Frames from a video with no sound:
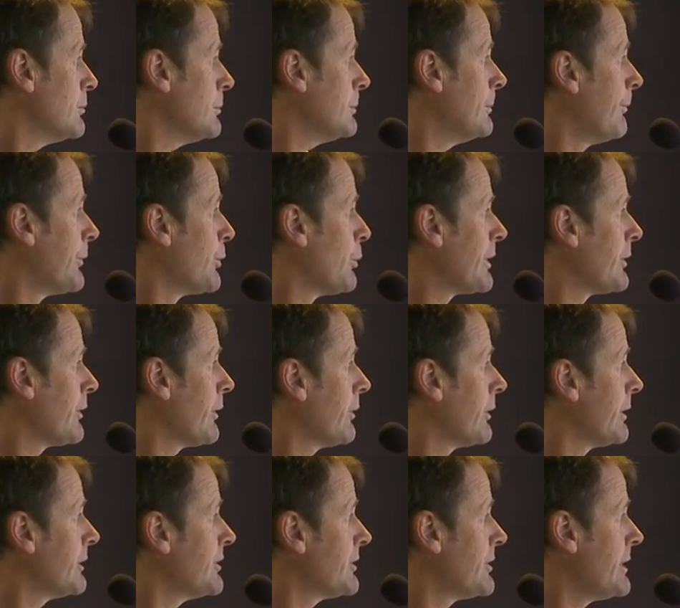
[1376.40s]
one of the
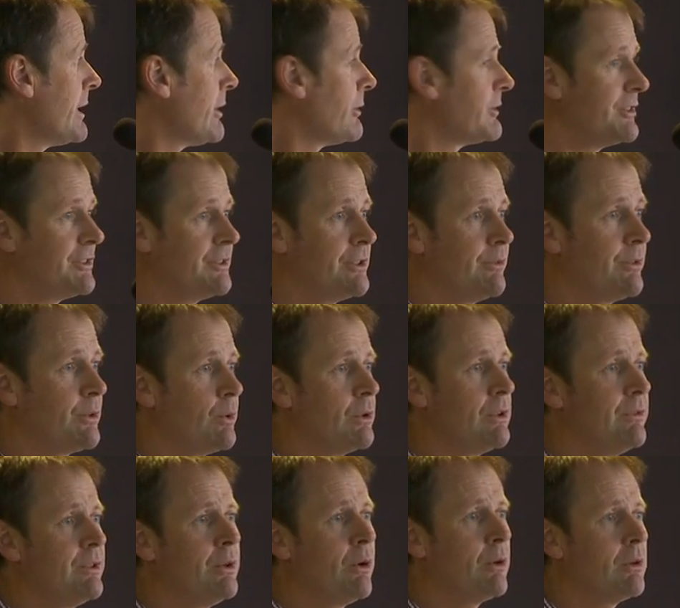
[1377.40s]
things there is it's difficult
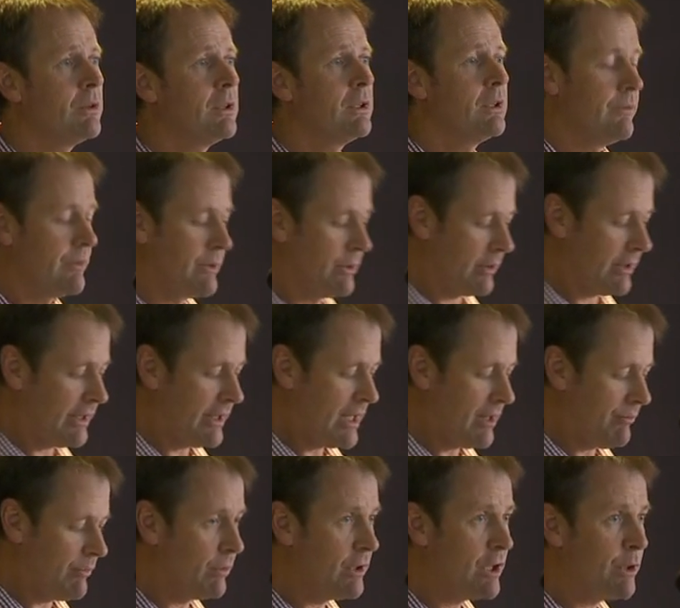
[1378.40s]
if you're not
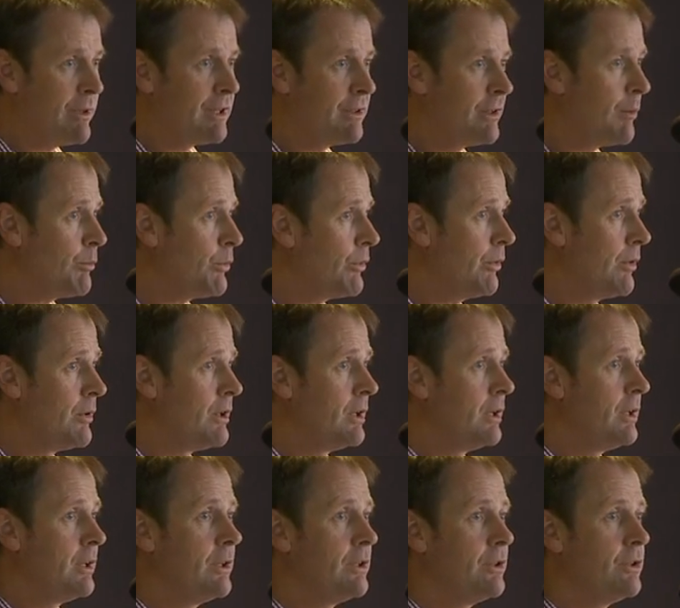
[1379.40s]
careful. You end up with
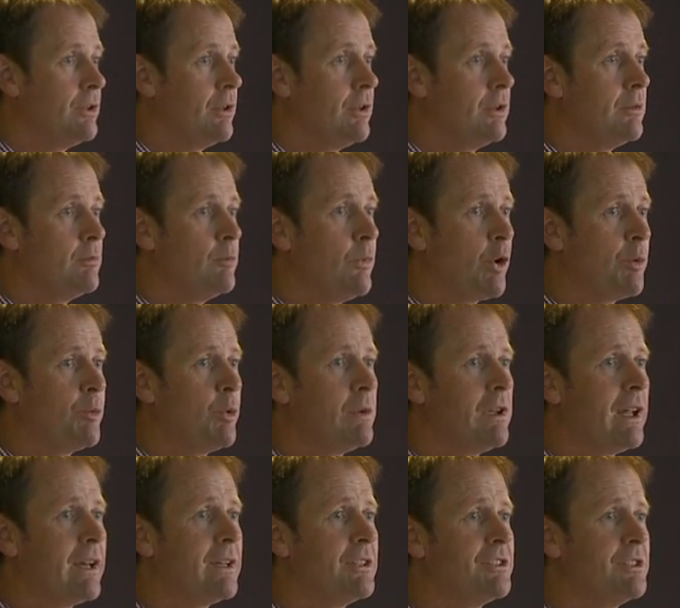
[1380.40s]
multiple
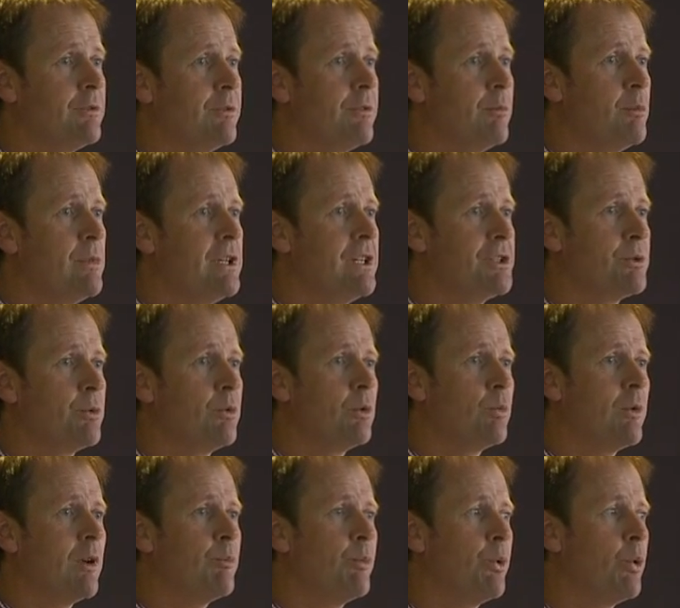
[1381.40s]
layers of mesh all
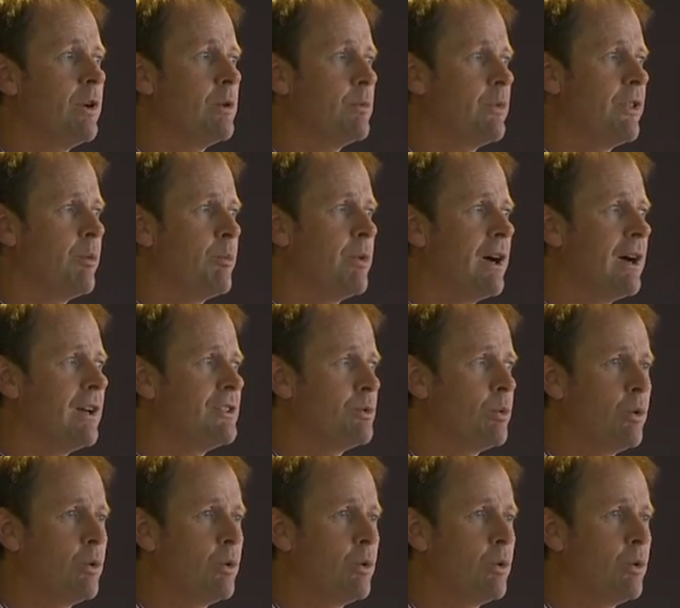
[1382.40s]
at one point with the bars